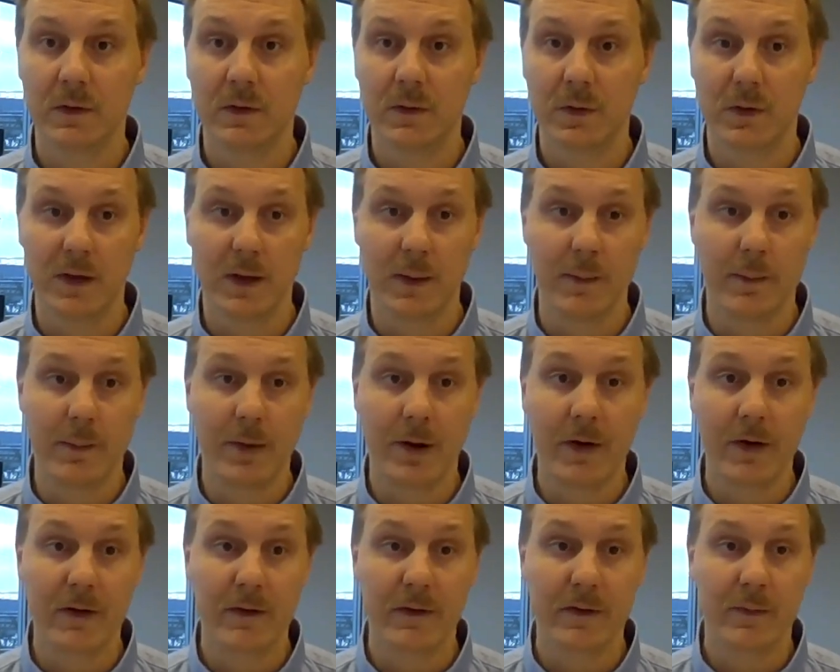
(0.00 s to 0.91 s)
to the
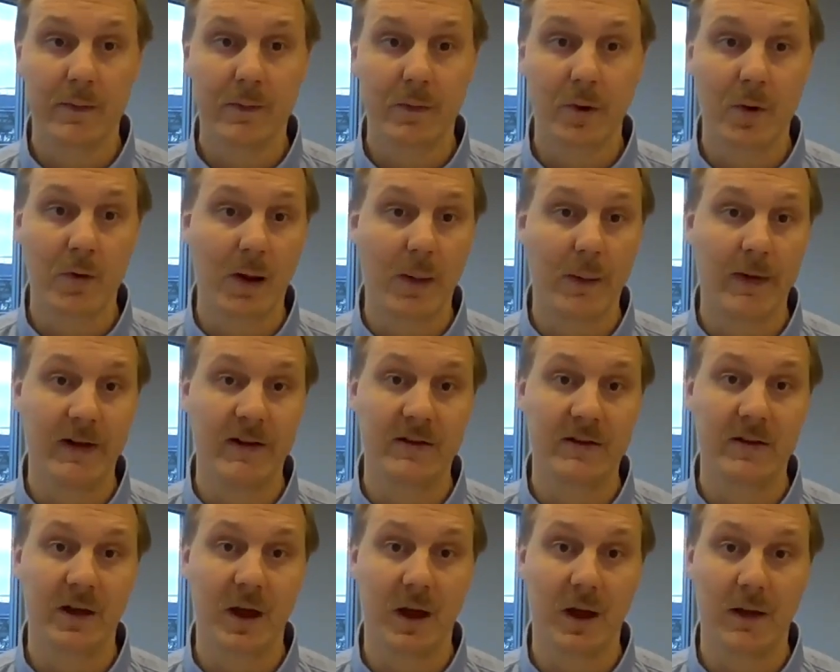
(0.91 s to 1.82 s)
imperative programming
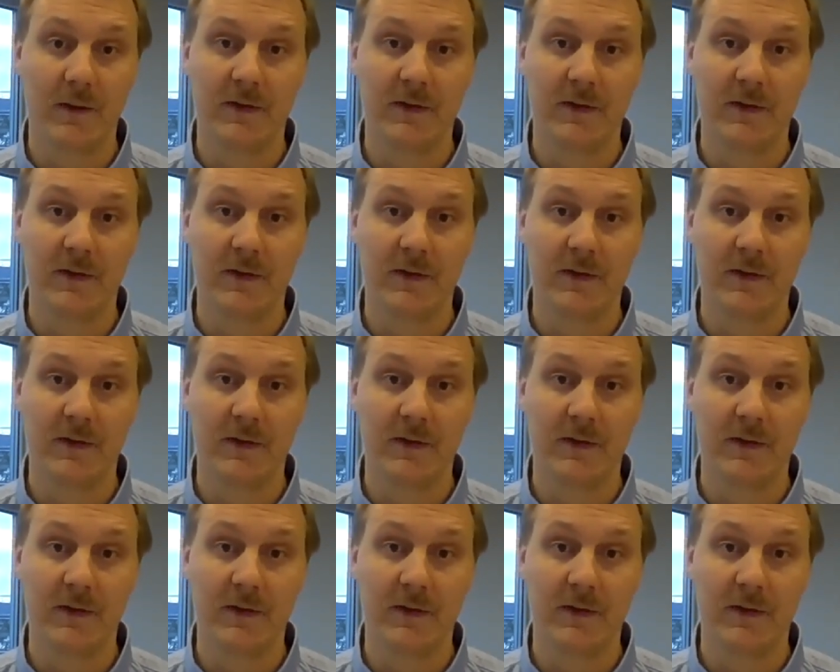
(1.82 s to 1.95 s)
style